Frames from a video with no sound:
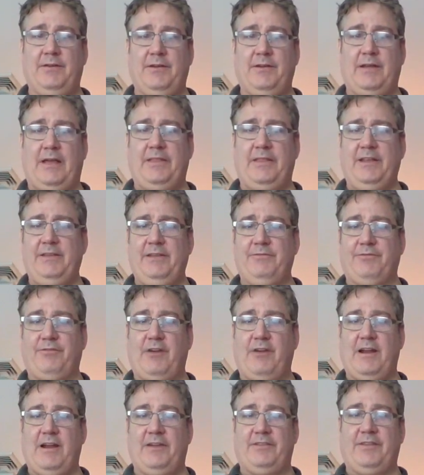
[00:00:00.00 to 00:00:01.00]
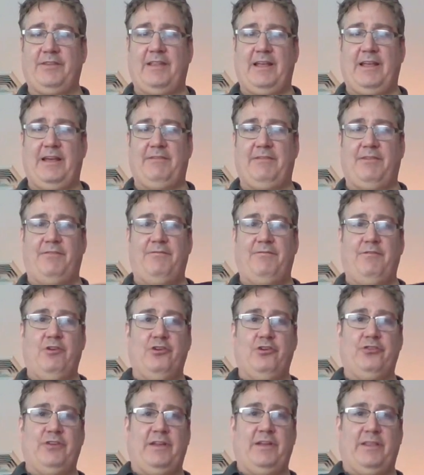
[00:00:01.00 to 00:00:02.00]
I think in France they have a
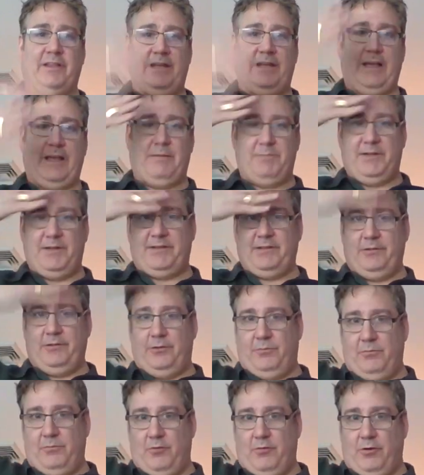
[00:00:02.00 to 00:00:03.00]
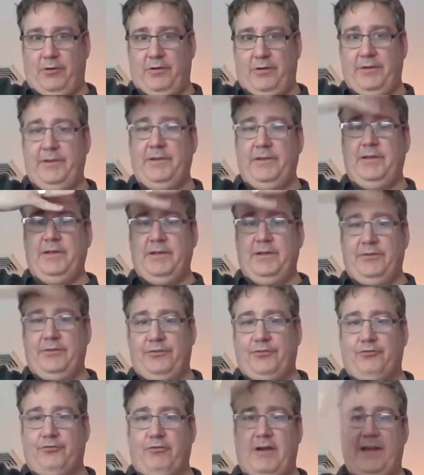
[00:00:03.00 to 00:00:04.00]
version of the kepi. It's a little more
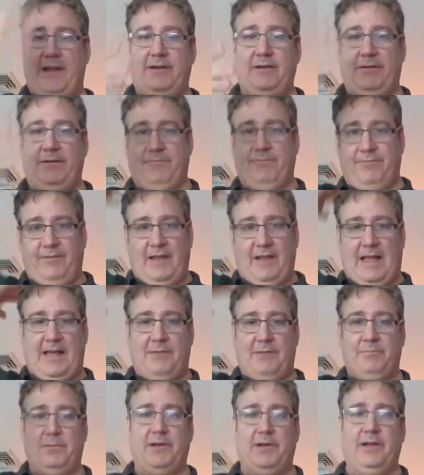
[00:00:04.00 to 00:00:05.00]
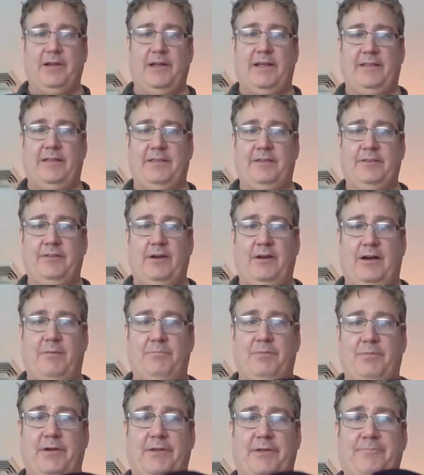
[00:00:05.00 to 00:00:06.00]
straight and flat, but at the top.
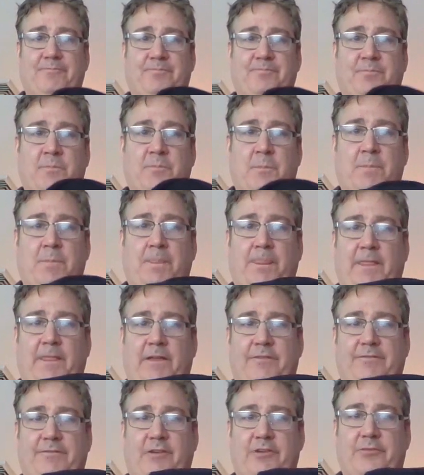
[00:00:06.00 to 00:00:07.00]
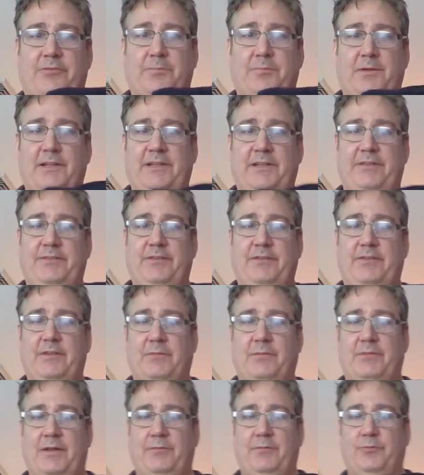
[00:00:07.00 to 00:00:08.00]
But French police
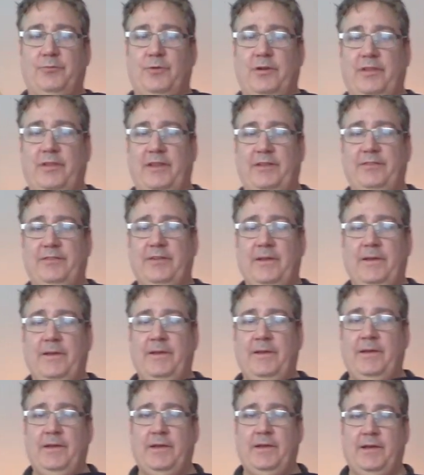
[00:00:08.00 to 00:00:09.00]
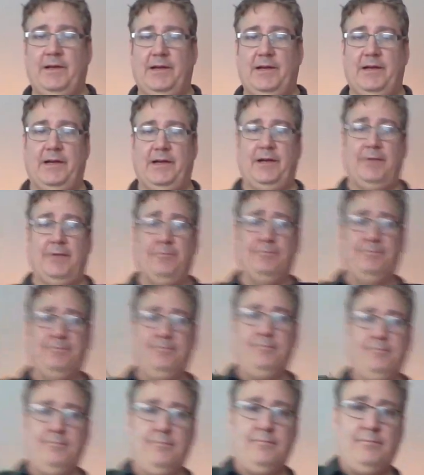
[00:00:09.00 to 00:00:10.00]
sometimes wear these. But
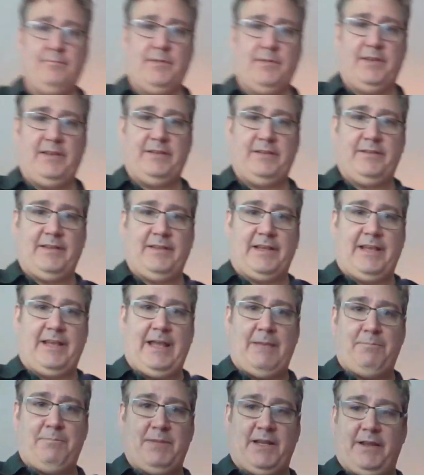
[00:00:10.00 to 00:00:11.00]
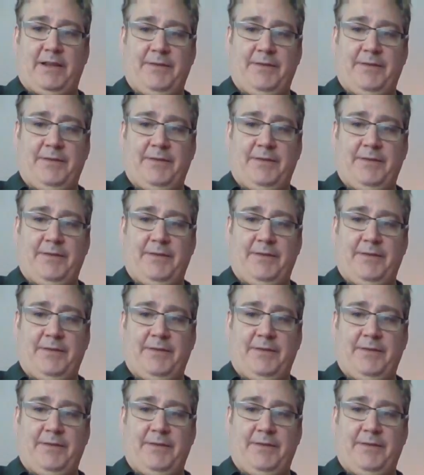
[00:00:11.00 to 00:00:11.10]
that's the kepi.